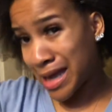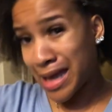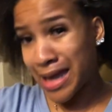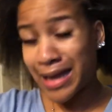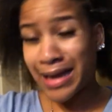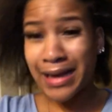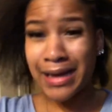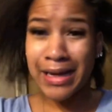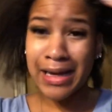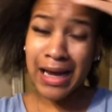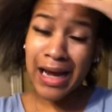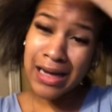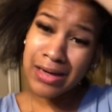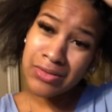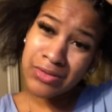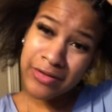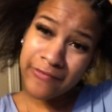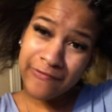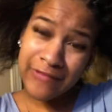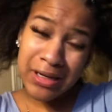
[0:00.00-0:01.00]
And I
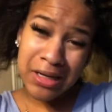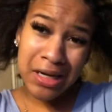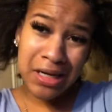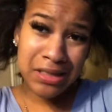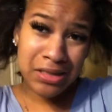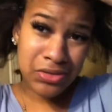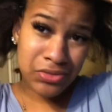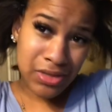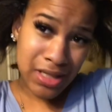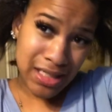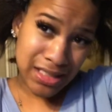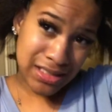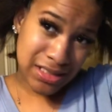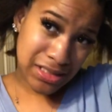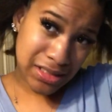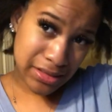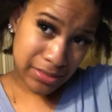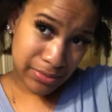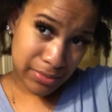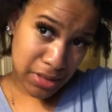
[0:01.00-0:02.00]
don't even know how long that
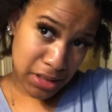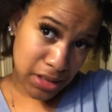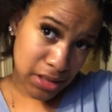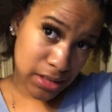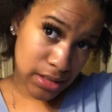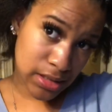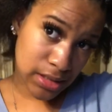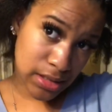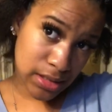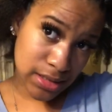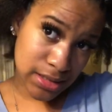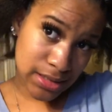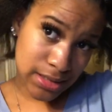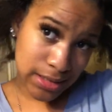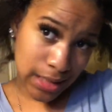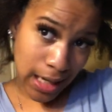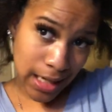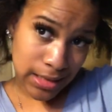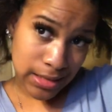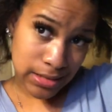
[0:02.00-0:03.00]
took, because
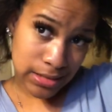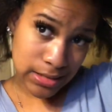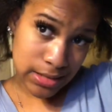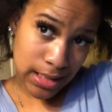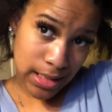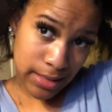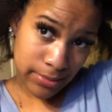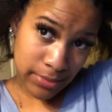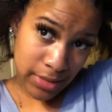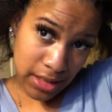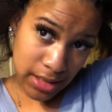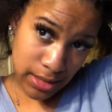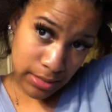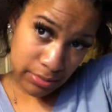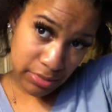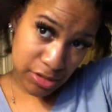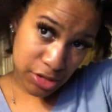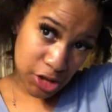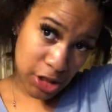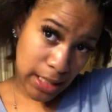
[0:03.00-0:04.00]
honestly I ain't been
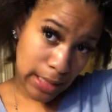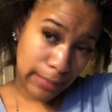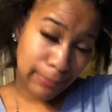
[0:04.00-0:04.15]
keeping track.